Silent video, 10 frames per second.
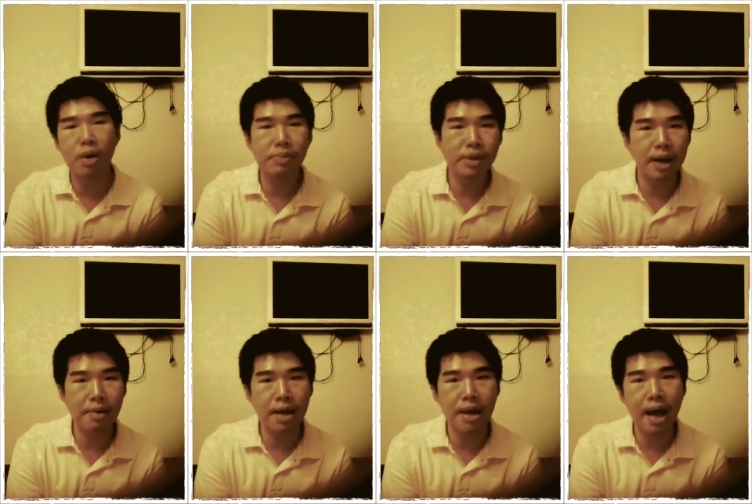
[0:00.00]

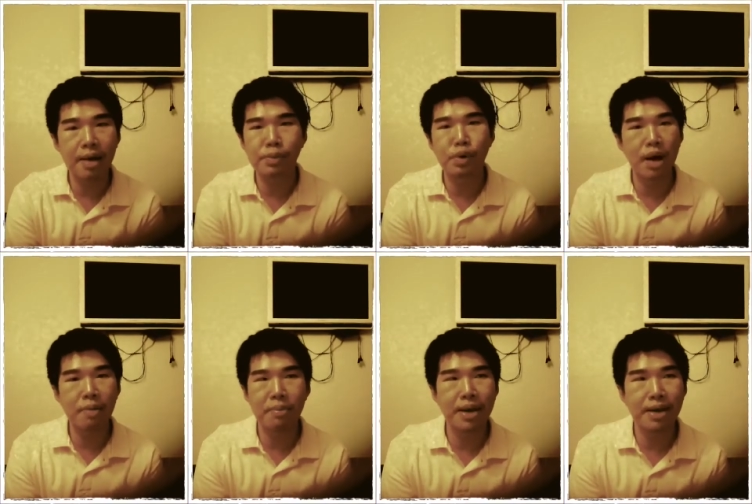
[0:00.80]
websites that I've
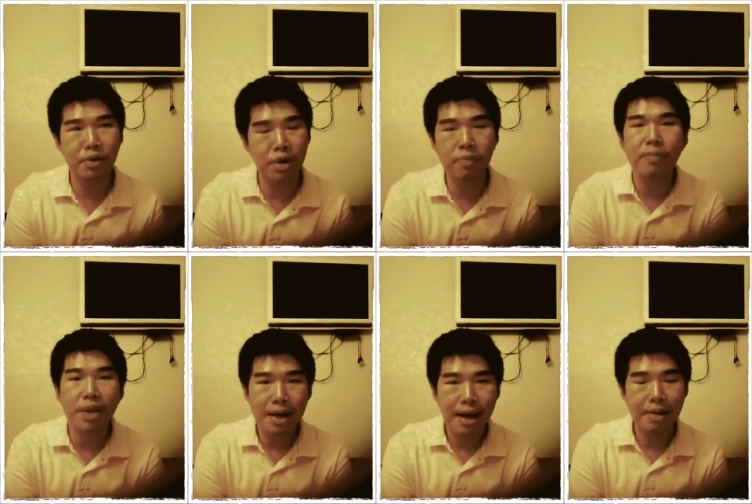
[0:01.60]
tried
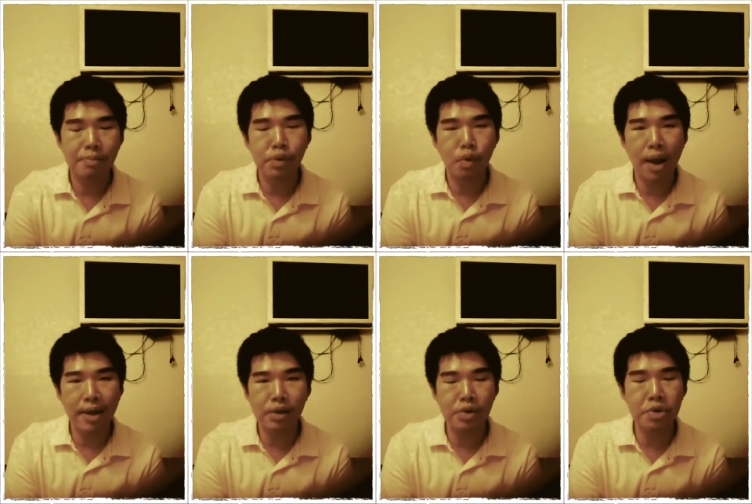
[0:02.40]
I'm
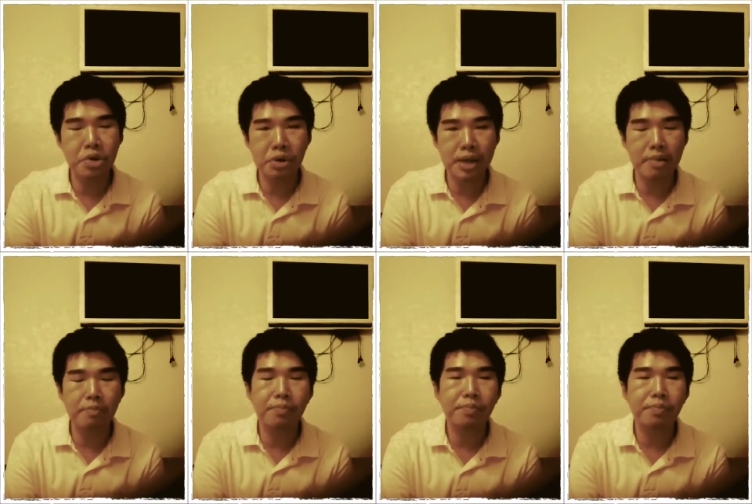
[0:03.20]
trying to use it.